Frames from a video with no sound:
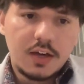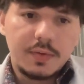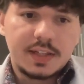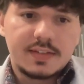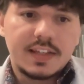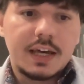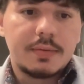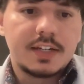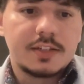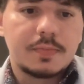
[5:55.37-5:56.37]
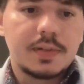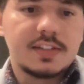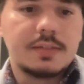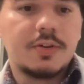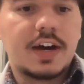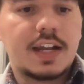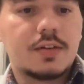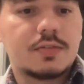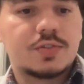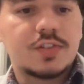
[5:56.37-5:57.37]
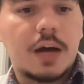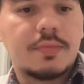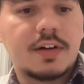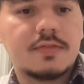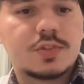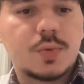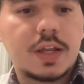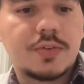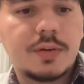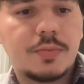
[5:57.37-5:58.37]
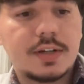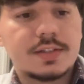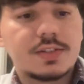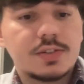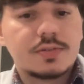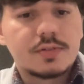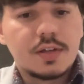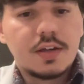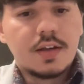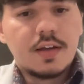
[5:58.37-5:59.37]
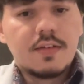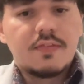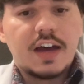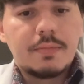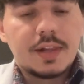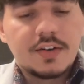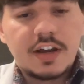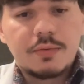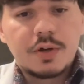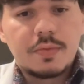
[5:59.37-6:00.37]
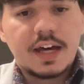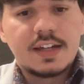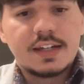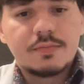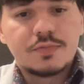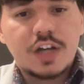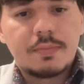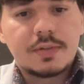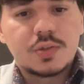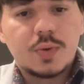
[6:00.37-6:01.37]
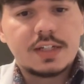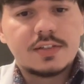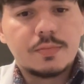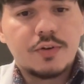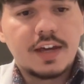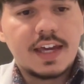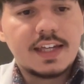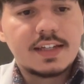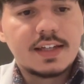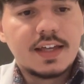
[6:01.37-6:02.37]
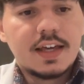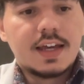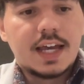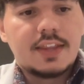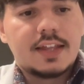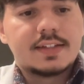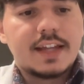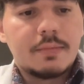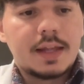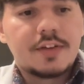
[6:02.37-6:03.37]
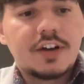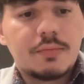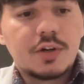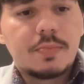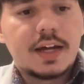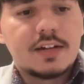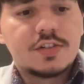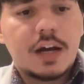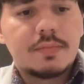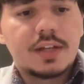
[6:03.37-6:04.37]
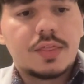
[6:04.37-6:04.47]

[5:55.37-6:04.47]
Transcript: We can see that because placebo had a drop of 23.2, 5 milligram group had a drop in 22.8, and then 10 milligram group had a drop in